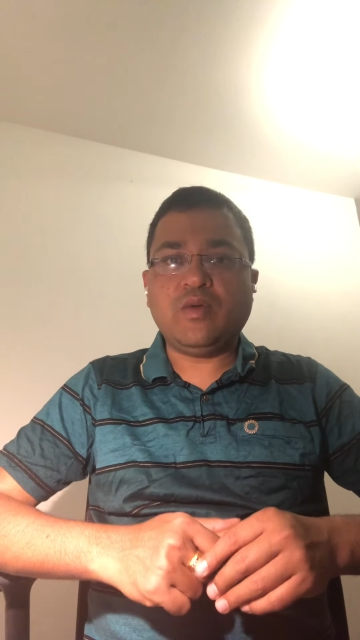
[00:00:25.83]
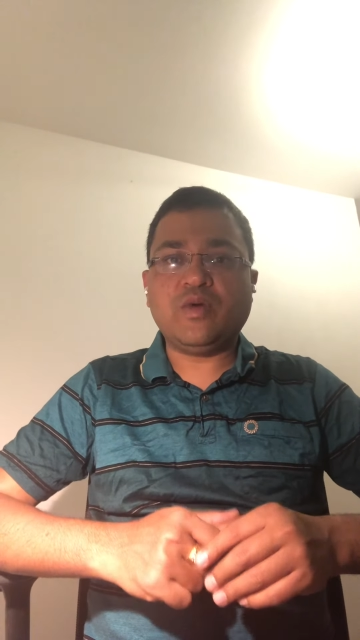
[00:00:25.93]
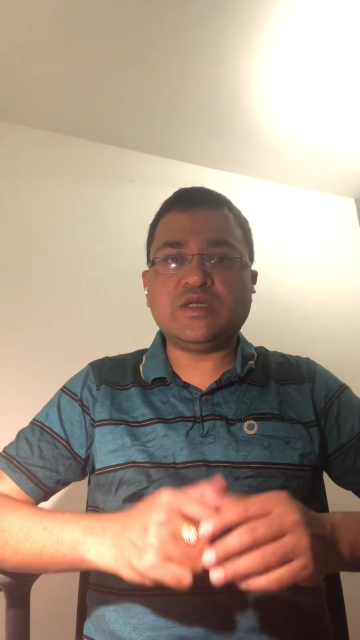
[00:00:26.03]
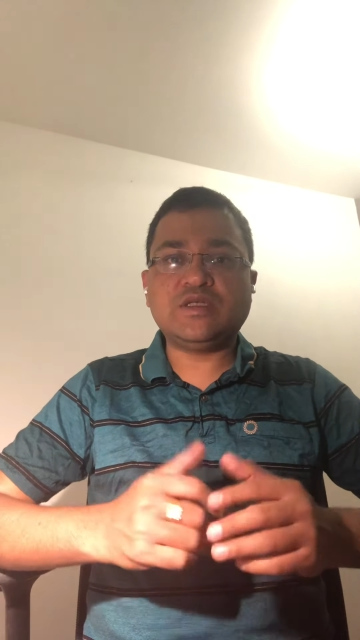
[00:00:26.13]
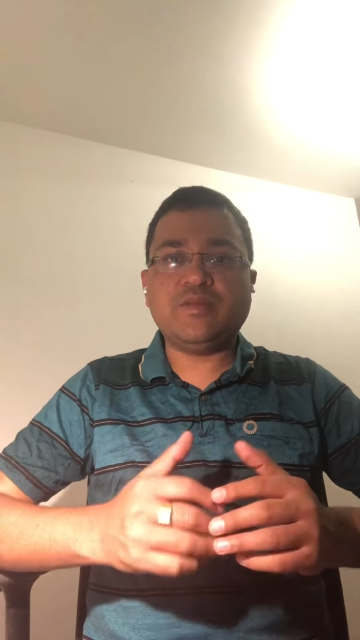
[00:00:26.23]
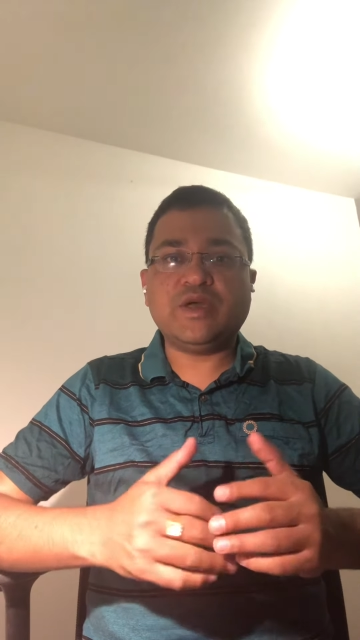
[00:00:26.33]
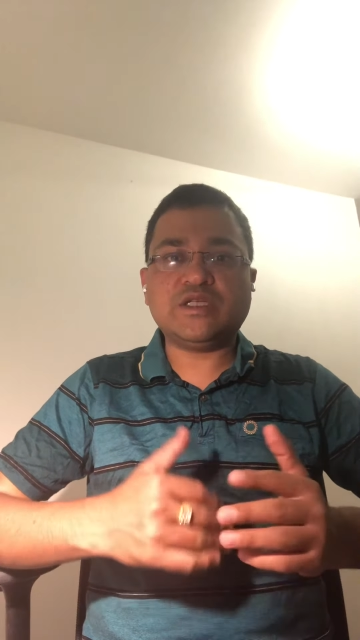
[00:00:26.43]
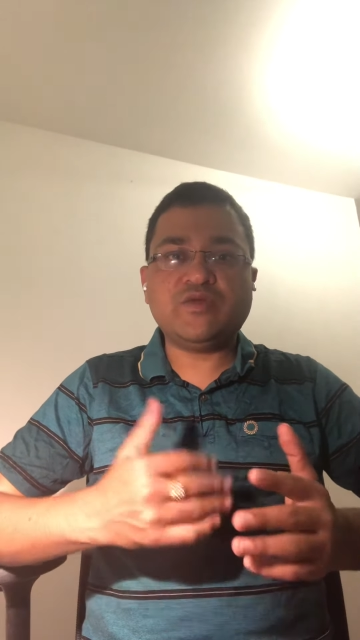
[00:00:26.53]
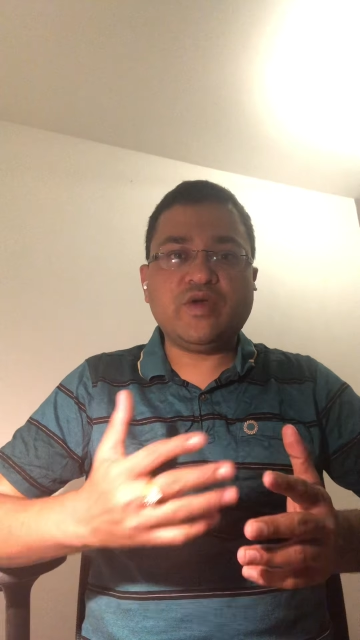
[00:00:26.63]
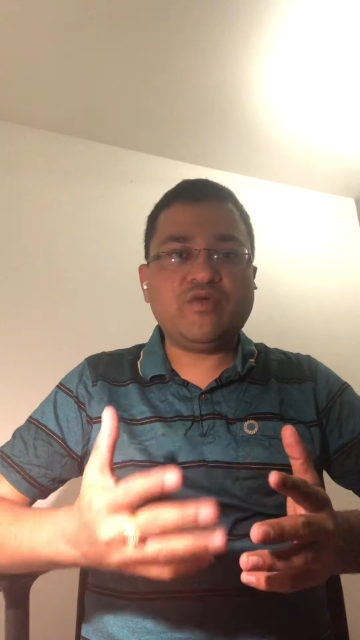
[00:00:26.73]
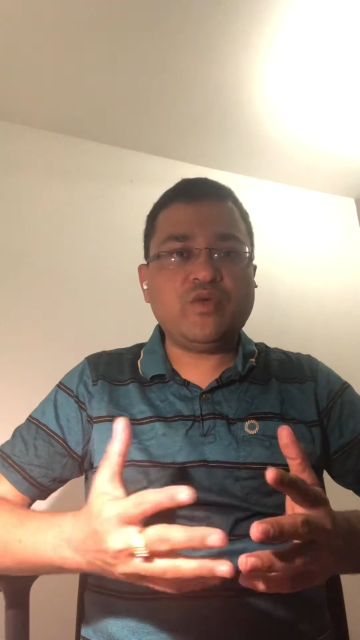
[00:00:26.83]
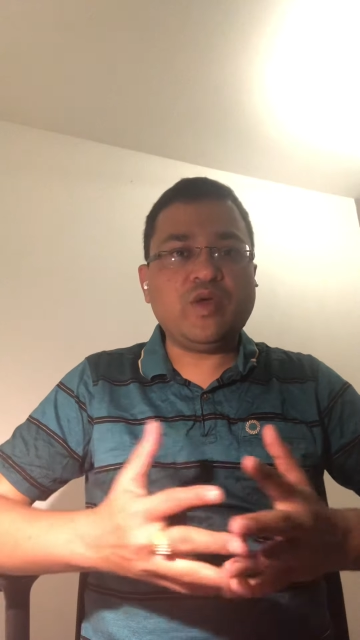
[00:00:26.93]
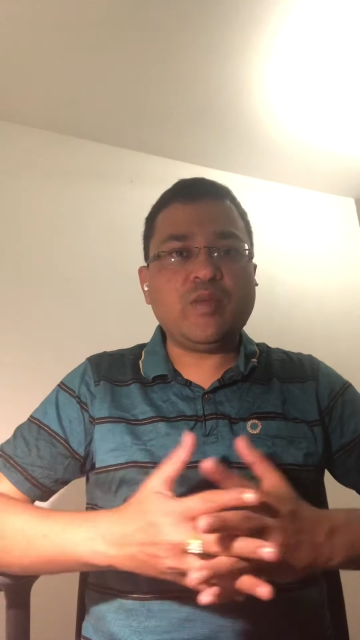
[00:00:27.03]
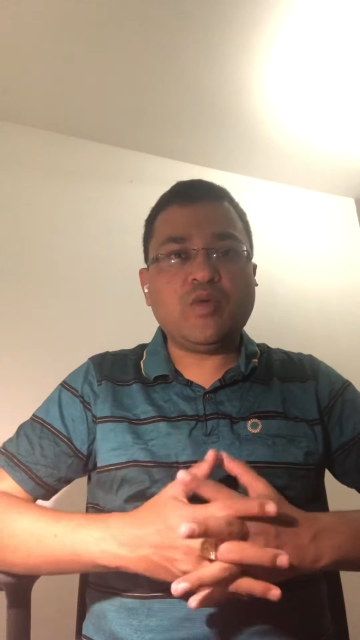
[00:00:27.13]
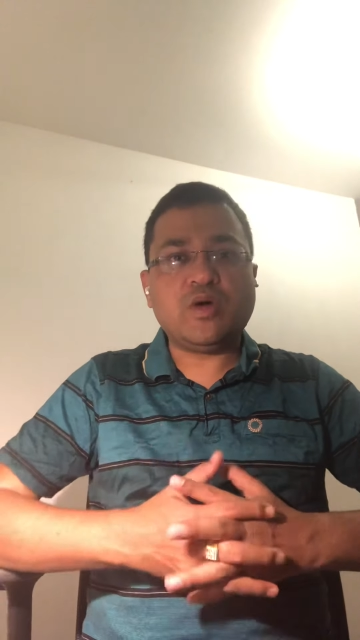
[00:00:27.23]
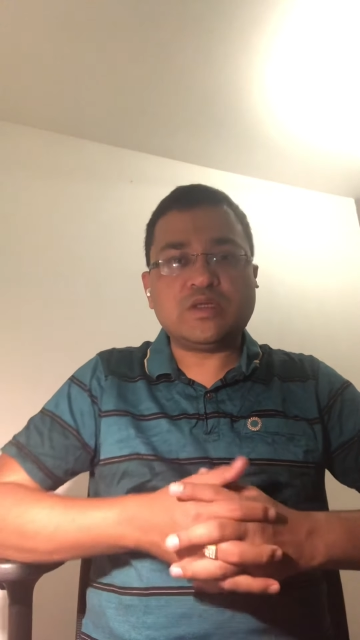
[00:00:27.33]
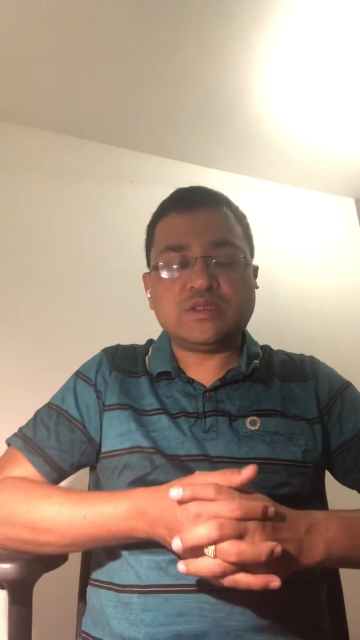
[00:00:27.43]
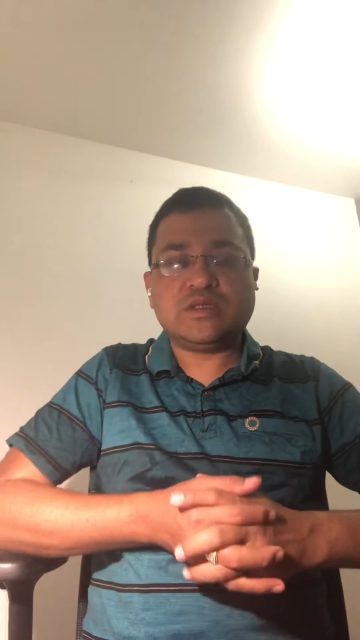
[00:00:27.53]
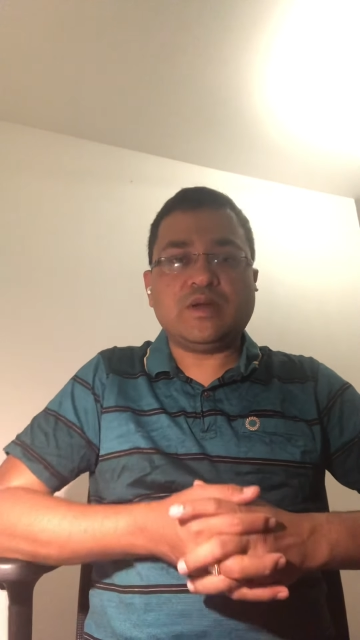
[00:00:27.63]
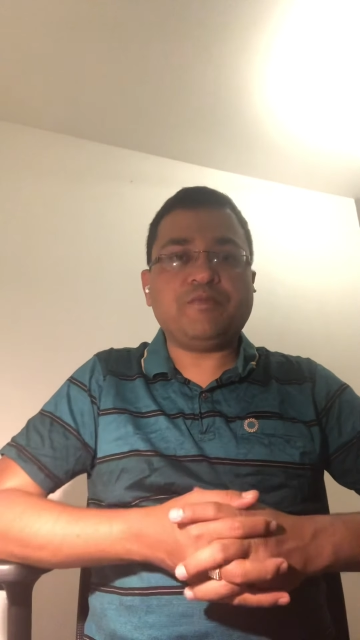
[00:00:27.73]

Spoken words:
what's the best way of doing mocks